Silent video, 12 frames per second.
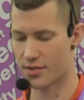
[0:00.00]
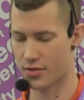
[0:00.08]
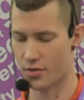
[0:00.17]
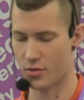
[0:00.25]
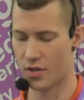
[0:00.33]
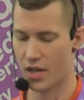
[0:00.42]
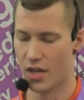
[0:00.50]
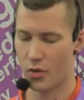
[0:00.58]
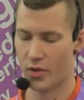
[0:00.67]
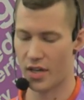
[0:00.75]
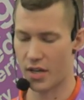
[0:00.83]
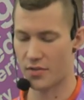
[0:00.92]
So
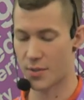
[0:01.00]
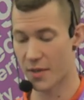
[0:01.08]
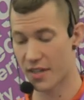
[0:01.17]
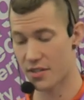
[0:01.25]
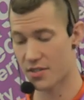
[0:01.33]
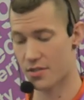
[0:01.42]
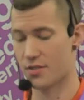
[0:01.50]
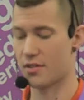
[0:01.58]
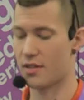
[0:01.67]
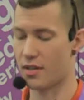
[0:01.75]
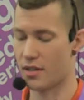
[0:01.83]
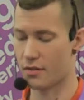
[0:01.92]
we have Spanish
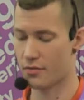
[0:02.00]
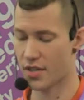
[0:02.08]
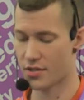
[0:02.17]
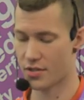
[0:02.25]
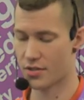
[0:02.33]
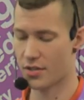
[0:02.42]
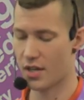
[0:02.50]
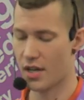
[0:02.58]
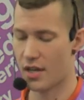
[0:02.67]
and French.